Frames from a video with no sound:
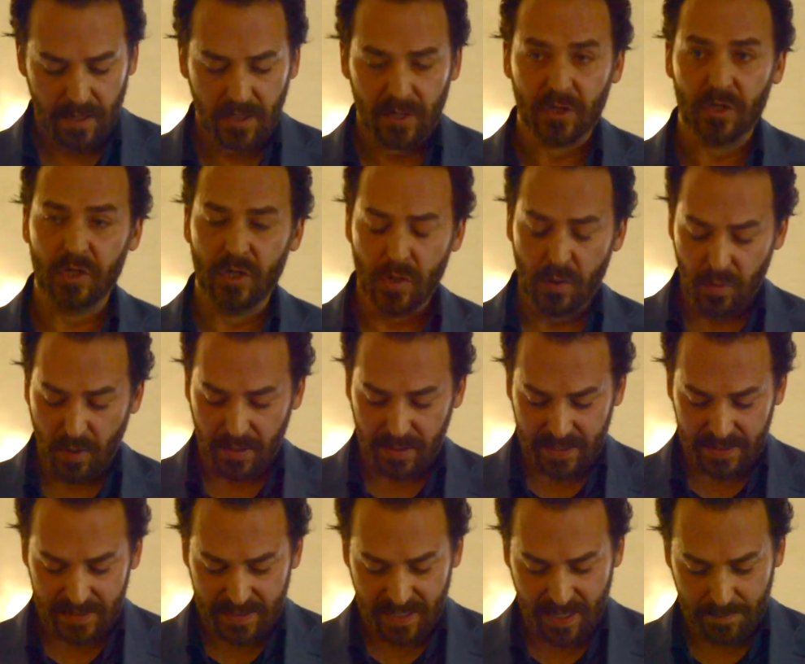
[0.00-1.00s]
You are
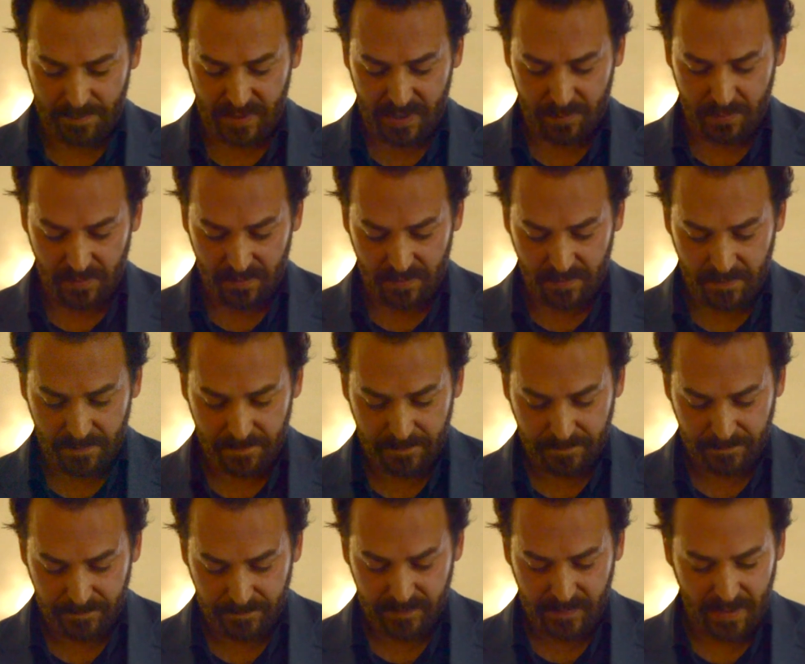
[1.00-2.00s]
contemptible
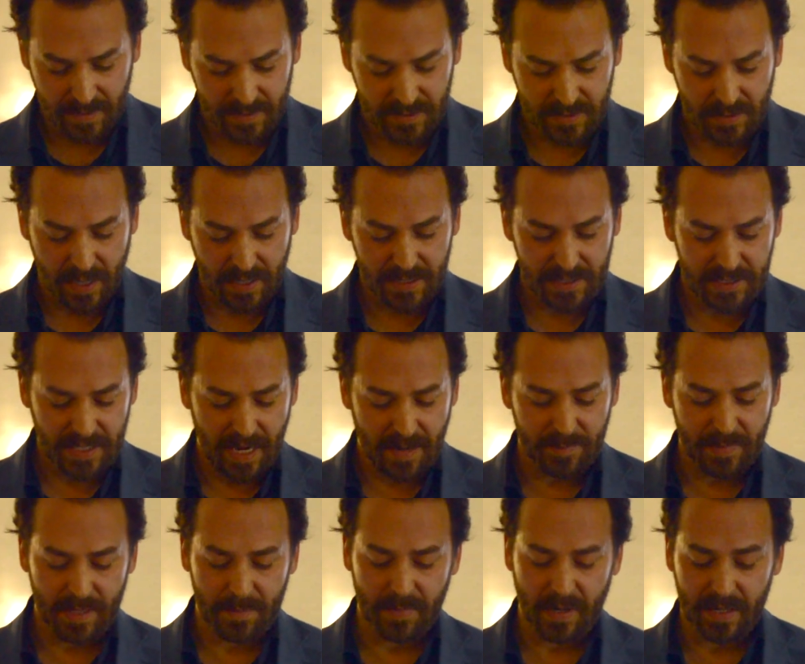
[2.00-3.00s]
is not a
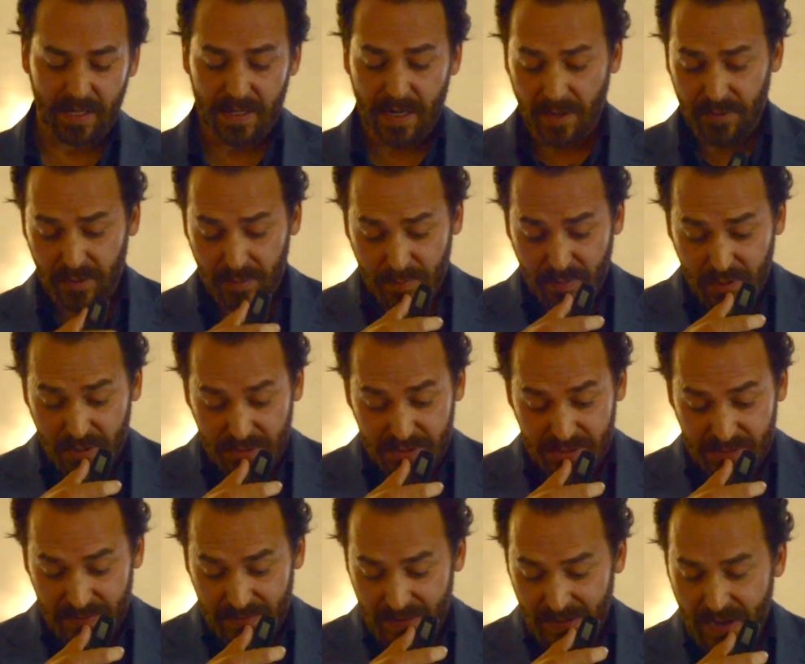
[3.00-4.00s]
statement about another
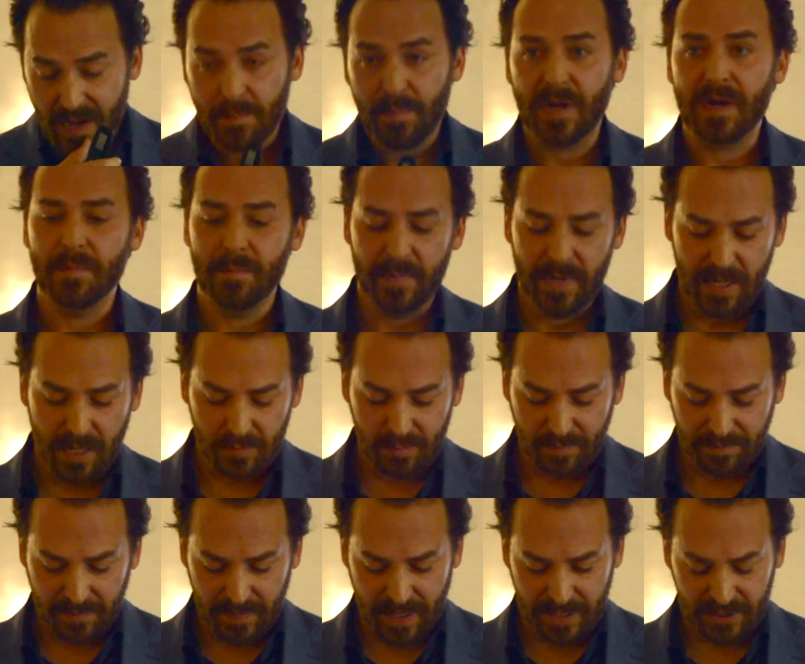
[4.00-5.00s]
person, but a mere
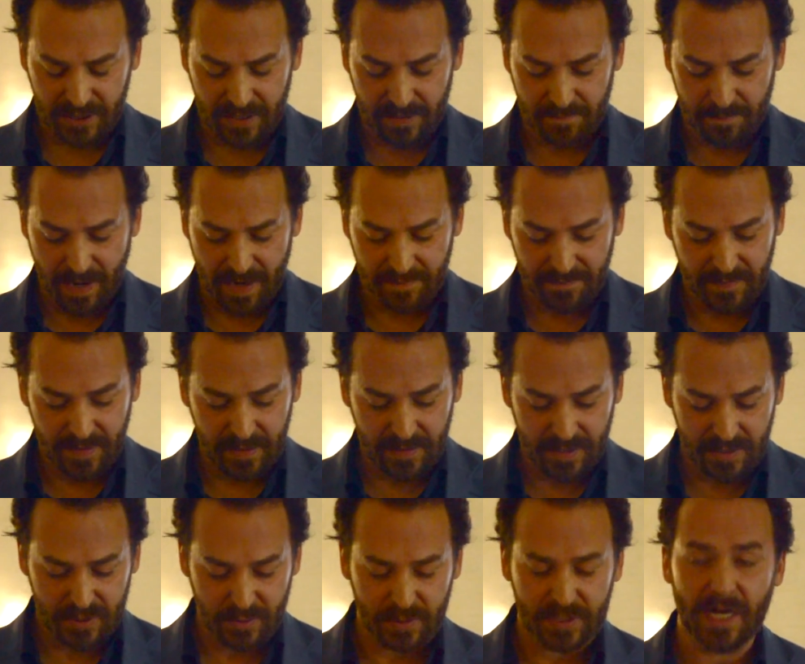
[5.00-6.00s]
reflection of my
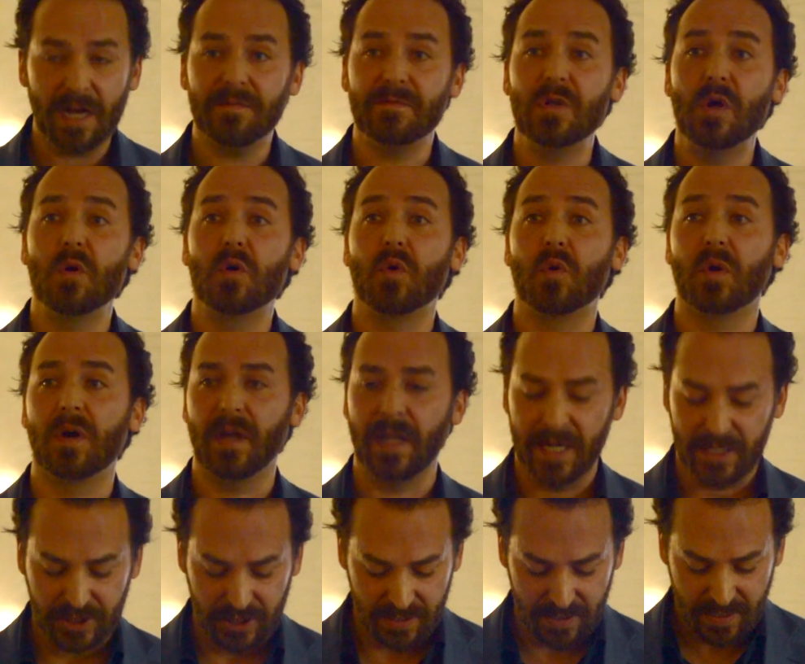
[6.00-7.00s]
feelings which have no
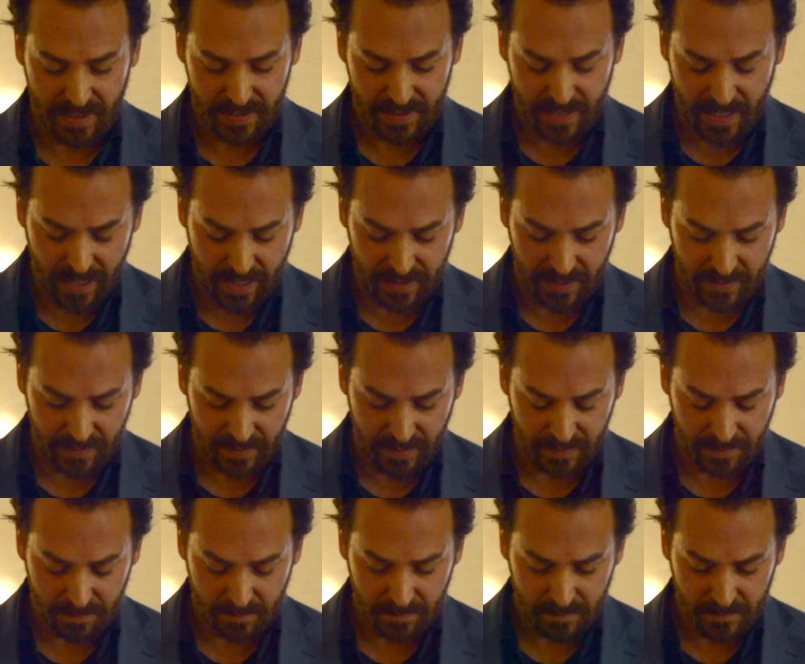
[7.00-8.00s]
correlation to
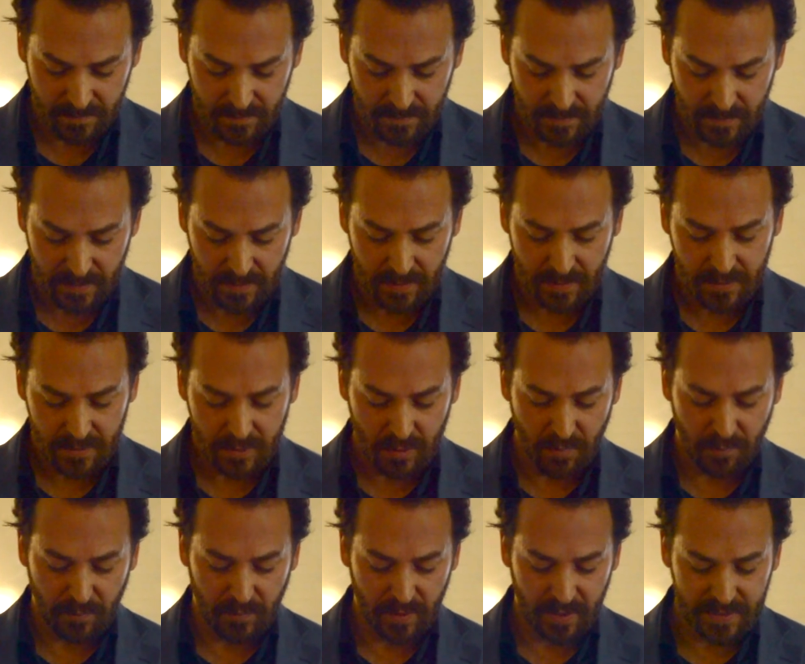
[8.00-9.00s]
anything. So
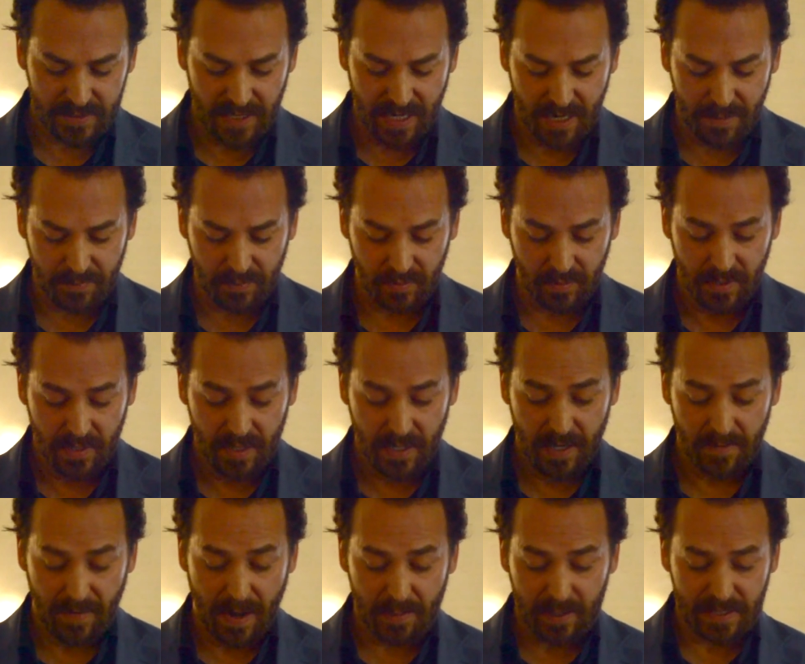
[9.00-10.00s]
for example,
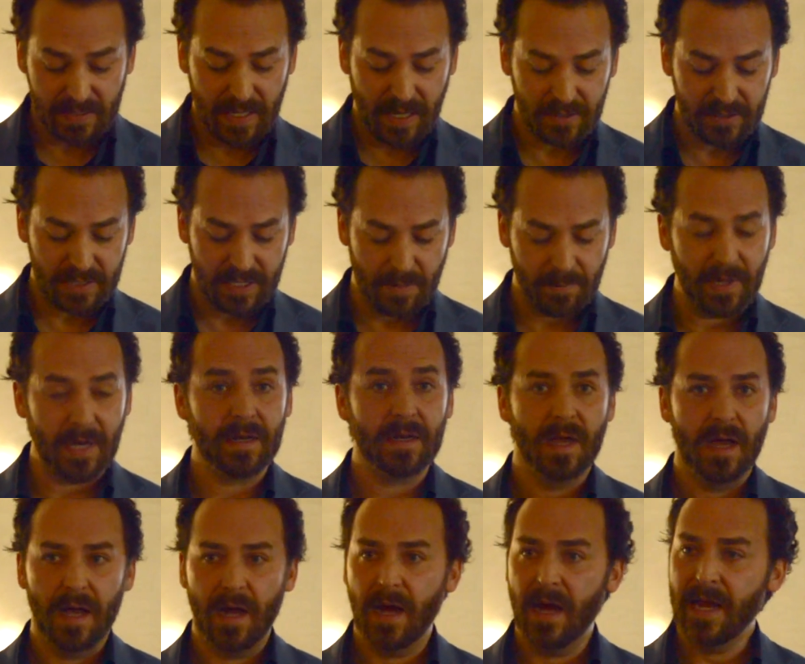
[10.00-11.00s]
if I were to tell someone,
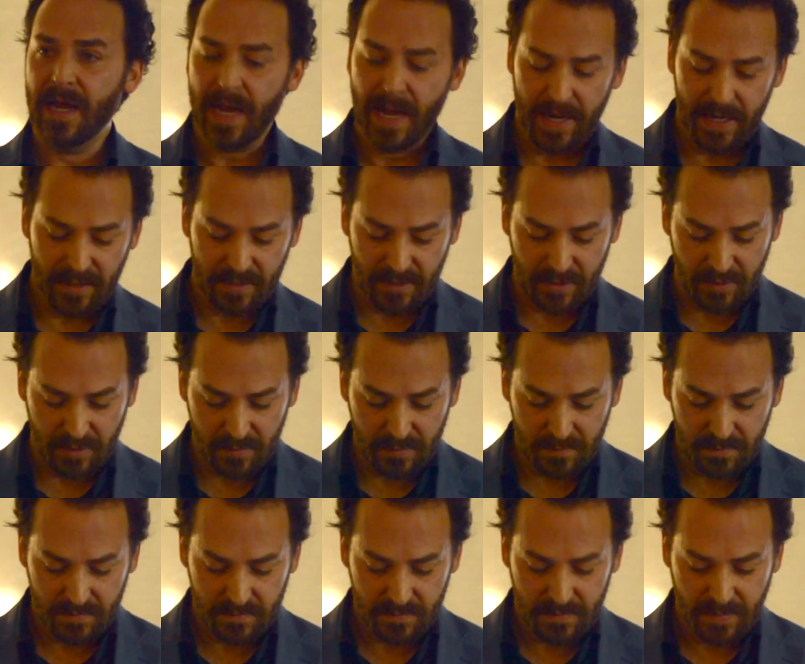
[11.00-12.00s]
I hate
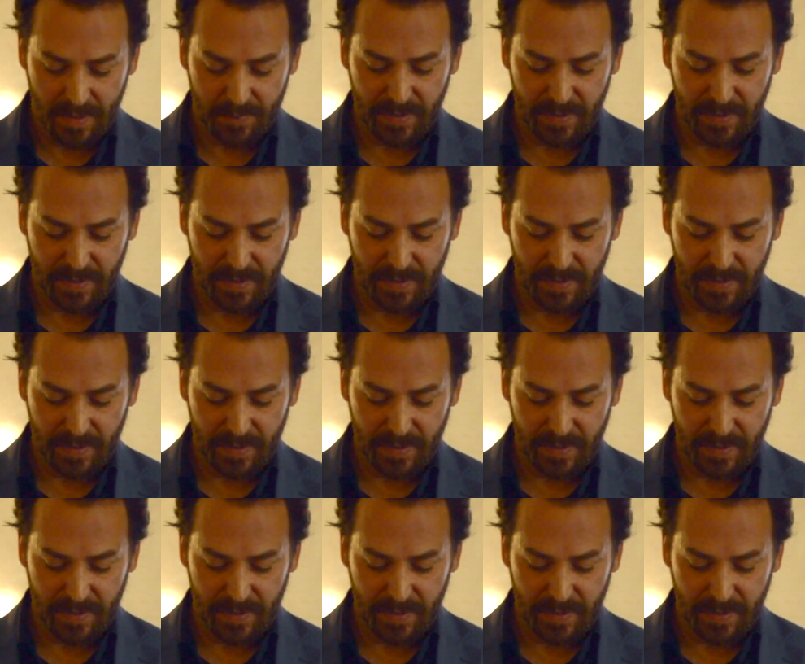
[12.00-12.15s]
you, it'd